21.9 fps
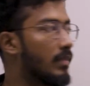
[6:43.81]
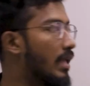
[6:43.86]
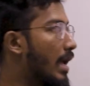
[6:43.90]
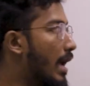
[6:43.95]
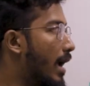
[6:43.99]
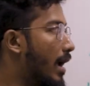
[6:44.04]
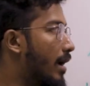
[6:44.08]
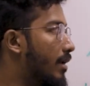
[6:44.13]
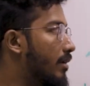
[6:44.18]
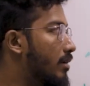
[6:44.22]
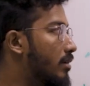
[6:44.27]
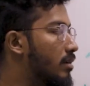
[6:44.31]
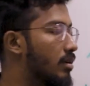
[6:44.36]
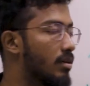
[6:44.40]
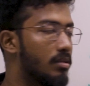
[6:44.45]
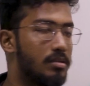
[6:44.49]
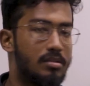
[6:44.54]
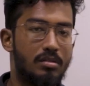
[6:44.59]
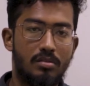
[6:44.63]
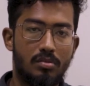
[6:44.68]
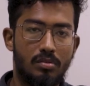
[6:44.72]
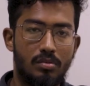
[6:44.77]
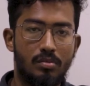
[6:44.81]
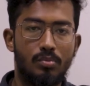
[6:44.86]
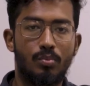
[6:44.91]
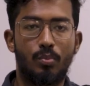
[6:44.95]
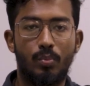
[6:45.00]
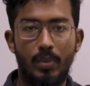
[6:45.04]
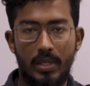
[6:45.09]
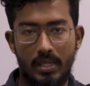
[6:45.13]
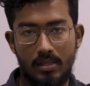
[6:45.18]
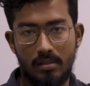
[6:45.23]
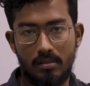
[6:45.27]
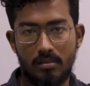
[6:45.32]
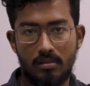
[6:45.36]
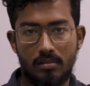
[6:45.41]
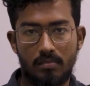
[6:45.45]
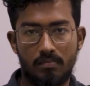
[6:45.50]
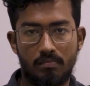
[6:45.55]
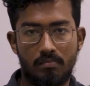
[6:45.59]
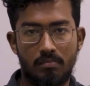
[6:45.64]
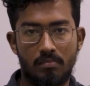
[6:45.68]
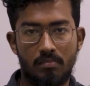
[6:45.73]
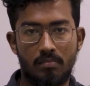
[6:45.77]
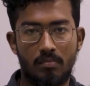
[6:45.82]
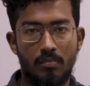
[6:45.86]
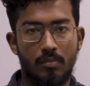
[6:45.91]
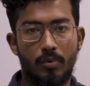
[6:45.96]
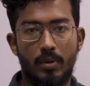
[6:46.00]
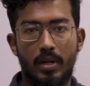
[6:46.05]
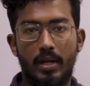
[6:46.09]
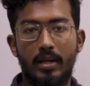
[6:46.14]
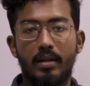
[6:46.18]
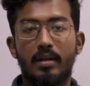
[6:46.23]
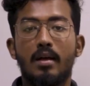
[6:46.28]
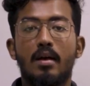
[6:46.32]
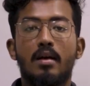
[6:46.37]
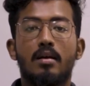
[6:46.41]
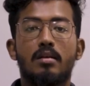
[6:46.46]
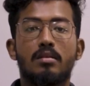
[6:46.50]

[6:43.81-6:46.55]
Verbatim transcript: and it's wheels, right?